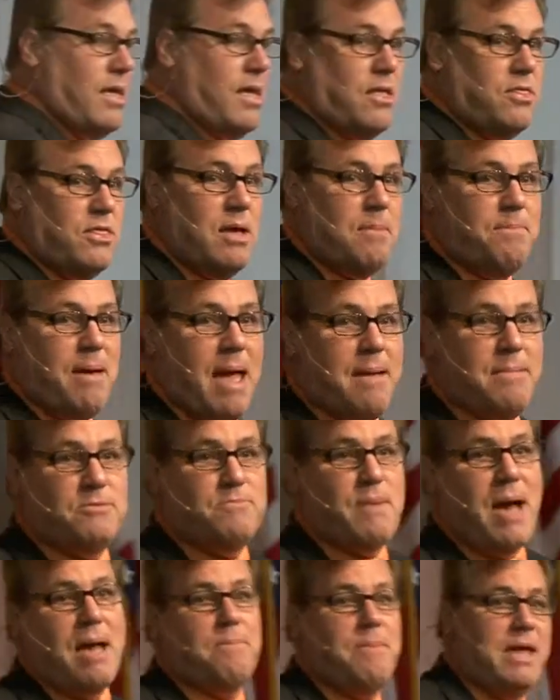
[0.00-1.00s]
Them babies
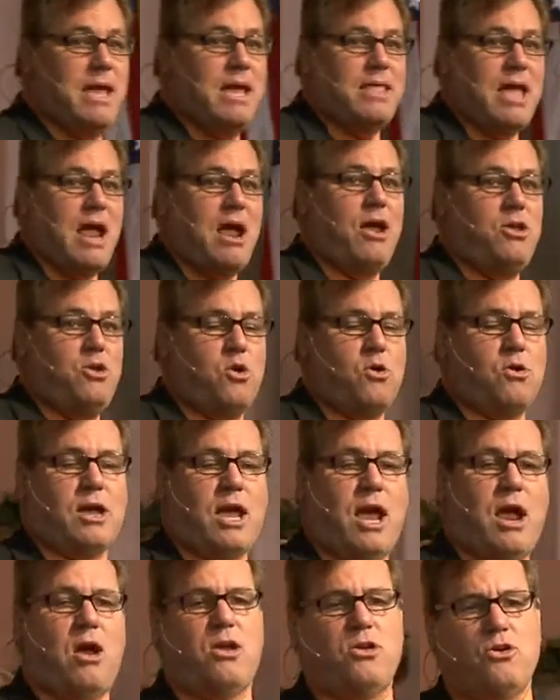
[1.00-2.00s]
might be in there in your
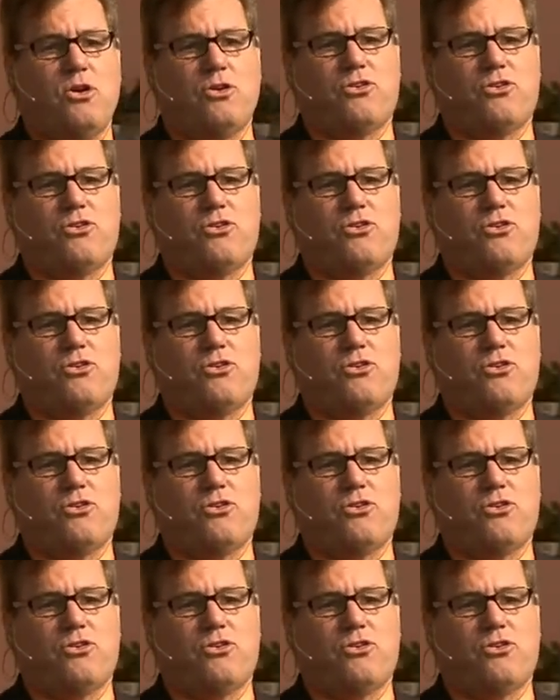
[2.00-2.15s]
care, in your